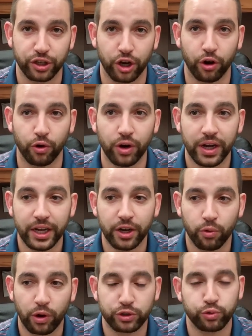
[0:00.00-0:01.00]
So
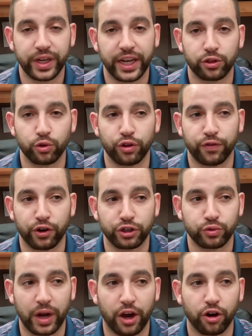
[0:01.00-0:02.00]
once we get through the
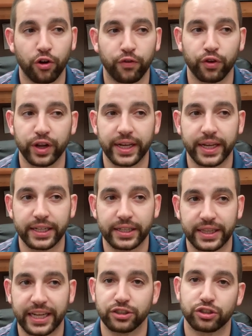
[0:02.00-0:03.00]
first round, hopefully
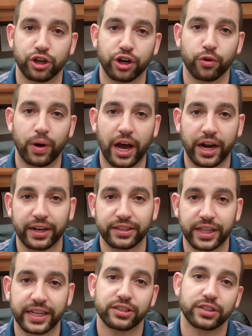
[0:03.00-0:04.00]
things turn around
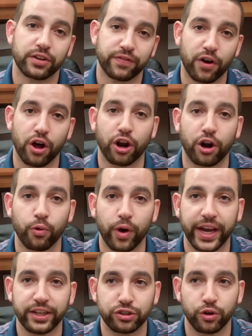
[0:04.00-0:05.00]
and things fall our
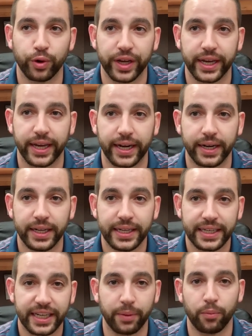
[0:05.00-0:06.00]
way, so we can
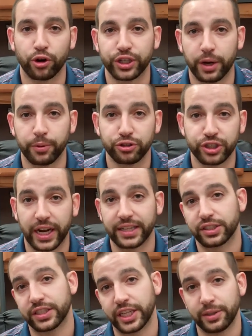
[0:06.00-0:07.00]
get more W's
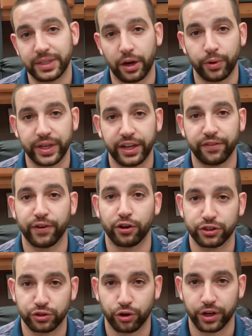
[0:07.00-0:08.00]
against the teams that we did
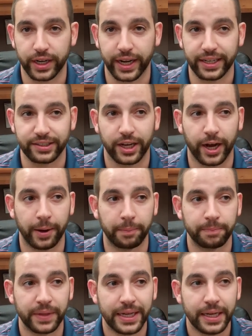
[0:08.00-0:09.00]
fall short against.
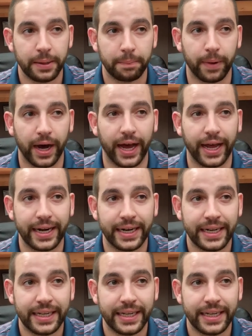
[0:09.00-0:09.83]
Um, but